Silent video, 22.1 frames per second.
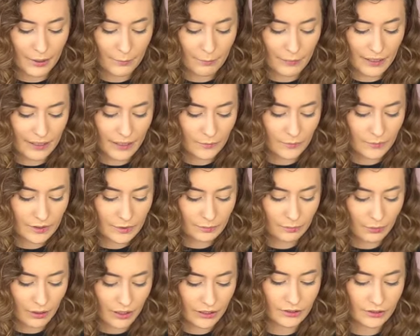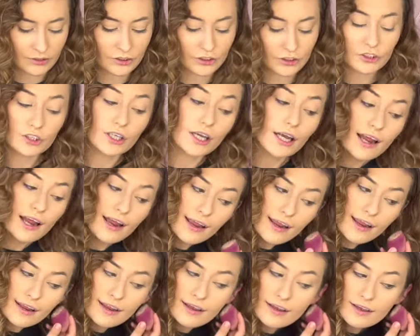makeup sponge
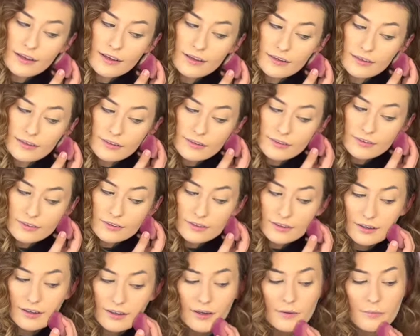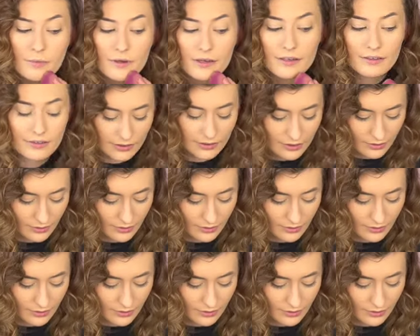and I bake.